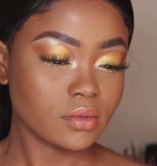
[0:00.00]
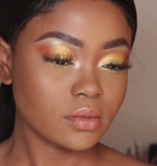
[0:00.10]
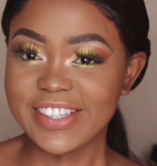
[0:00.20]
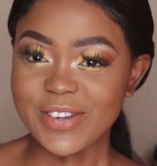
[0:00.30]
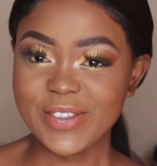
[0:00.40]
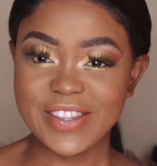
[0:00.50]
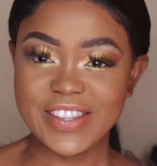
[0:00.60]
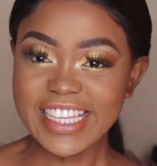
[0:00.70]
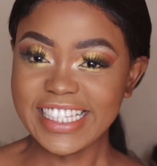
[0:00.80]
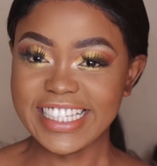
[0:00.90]
So
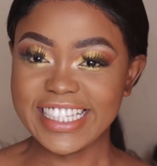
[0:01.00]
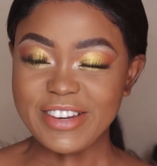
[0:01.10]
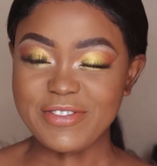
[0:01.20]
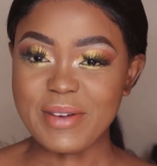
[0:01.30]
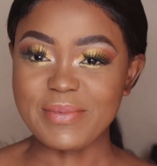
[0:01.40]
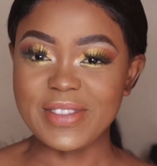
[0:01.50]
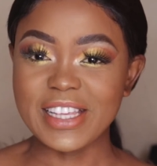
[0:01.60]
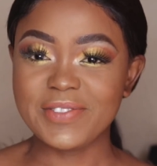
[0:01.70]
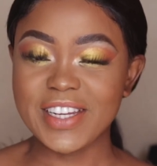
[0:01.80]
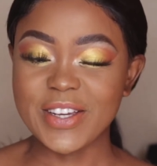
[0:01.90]
this is it from
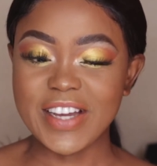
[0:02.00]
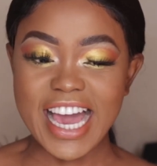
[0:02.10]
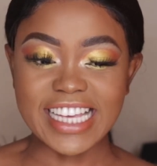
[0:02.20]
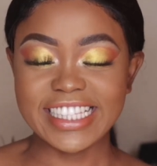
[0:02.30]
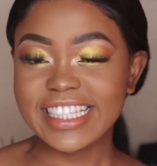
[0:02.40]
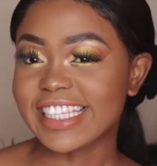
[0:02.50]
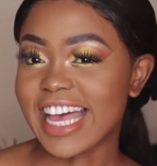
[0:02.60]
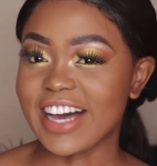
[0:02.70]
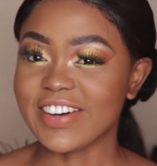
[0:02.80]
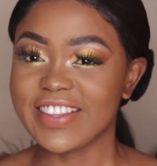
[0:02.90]
this video, guys. This is
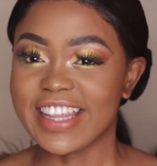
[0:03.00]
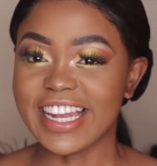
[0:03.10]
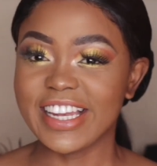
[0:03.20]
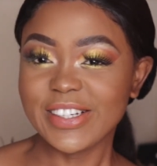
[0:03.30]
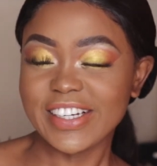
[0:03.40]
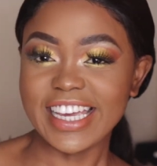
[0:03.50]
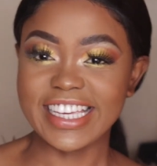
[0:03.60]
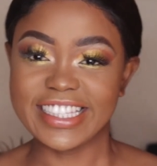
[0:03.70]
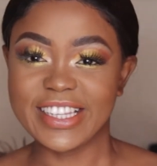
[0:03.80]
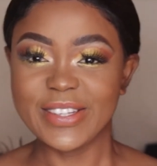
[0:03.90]
how the look
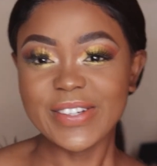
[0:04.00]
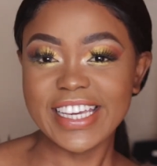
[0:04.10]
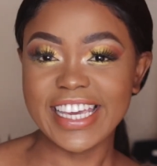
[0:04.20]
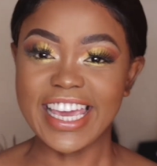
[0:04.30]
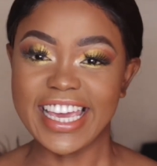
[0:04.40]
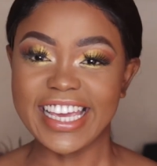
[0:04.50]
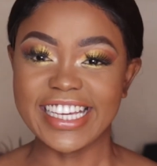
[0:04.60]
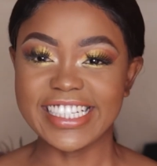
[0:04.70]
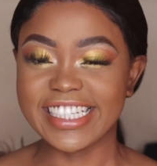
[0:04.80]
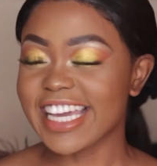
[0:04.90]
is
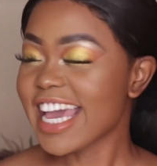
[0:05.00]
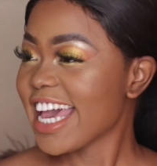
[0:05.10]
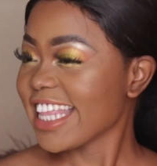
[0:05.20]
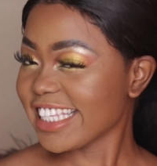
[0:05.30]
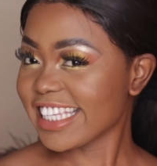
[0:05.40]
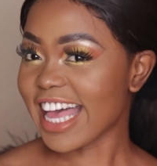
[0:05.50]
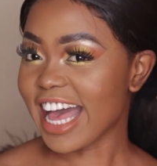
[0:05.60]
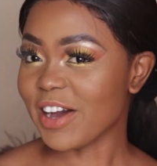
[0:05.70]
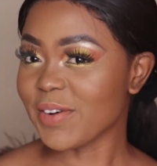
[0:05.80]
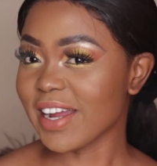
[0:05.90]
looking. This is
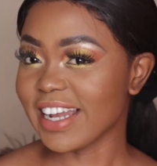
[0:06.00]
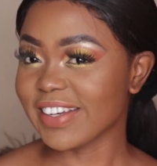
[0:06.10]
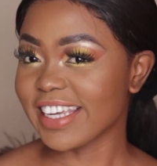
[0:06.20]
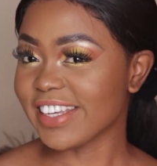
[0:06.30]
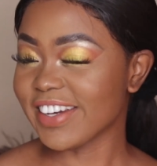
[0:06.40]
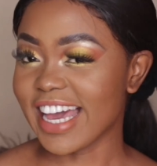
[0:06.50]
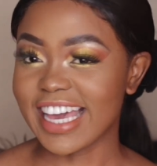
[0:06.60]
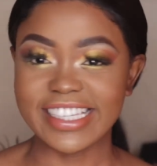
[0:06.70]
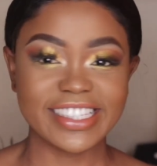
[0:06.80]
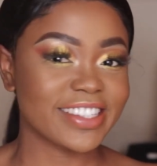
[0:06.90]
how we are looking, you
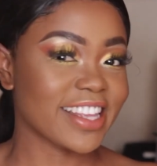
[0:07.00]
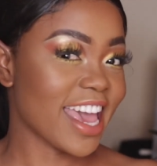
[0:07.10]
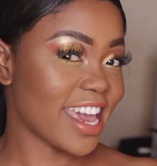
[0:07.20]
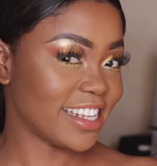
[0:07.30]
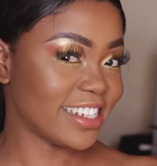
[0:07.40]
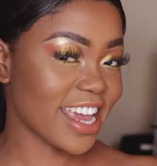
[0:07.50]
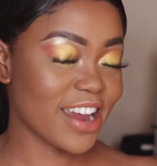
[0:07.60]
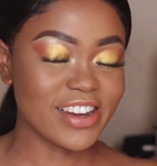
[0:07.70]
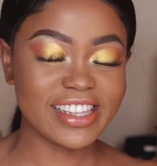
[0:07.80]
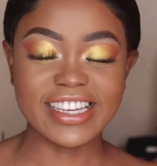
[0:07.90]
guys, and
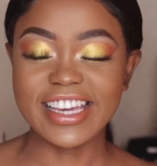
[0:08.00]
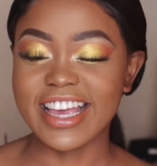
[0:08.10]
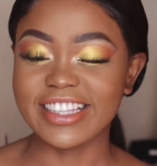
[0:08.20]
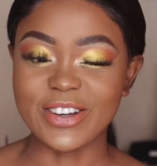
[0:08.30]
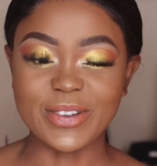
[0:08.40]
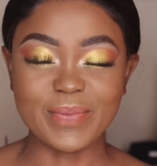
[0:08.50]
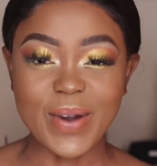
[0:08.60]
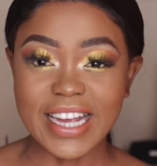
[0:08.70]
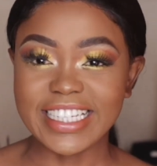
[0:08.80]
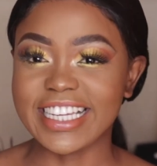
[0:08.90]
everything is on
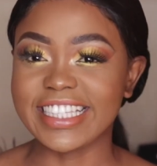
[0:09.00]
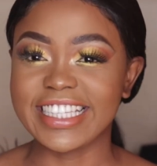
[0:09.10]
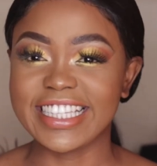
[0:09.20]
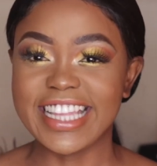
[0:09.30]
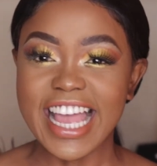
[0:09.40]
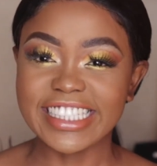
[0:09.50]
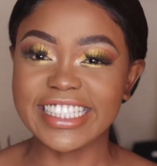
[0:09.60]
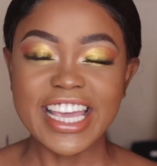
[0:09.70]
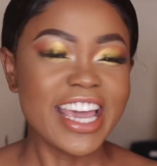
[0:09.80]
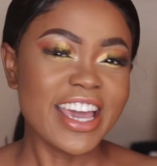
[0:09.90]
point. It's
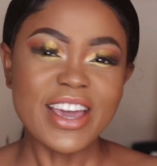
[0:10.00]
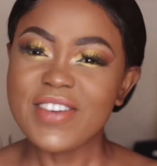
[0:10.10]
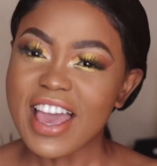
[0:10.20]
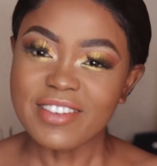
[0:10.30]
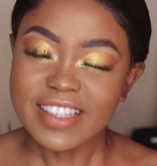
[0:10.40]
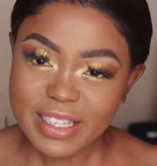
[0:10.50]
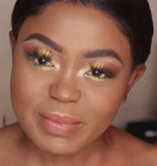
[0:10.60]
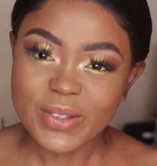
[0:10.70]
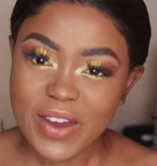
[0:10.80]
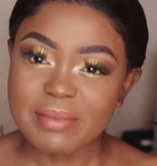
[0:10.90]
snatched. If you haven't
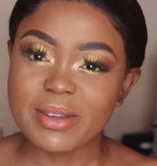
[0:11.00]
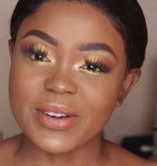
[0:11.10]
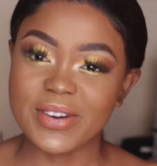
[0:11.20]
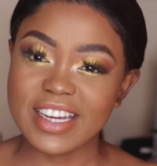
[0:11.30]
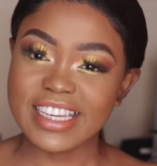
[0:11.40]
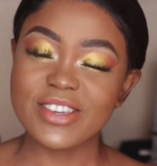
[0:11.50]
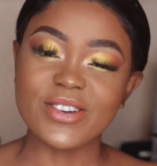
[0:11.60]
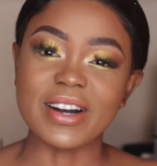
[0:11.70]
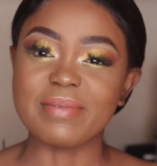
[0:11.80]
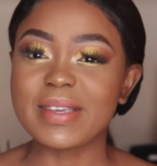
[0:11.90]
subscribed already,
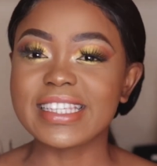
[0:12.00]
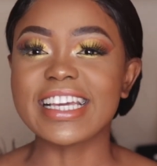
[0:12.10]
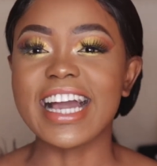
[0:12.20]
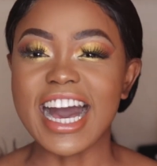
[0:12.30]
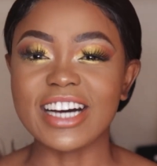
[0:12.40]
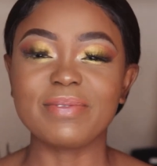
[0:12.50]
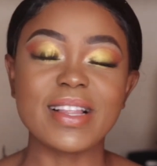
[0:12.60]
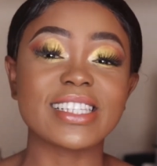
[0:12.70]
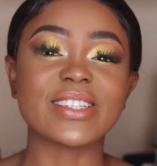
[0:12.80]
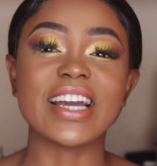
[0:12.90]
you are missing out.
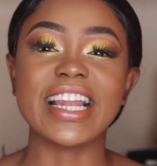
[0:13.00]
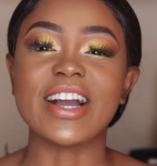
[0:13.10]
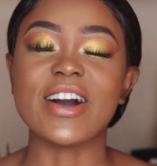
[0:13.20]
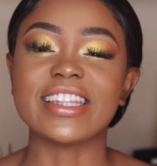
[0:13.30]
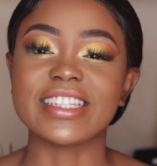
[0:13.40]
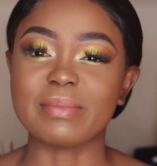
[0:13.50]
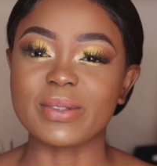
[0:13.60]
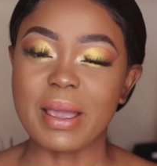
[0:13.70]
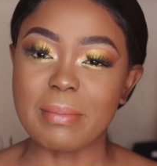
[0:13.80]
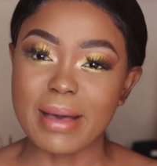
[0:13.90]
Please do click on the
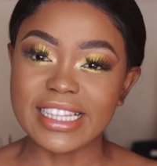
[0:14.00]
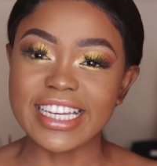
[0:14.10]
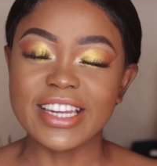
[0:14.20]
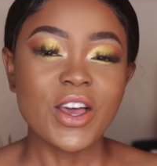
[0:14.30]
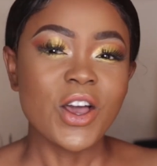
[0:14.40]
subscribe button.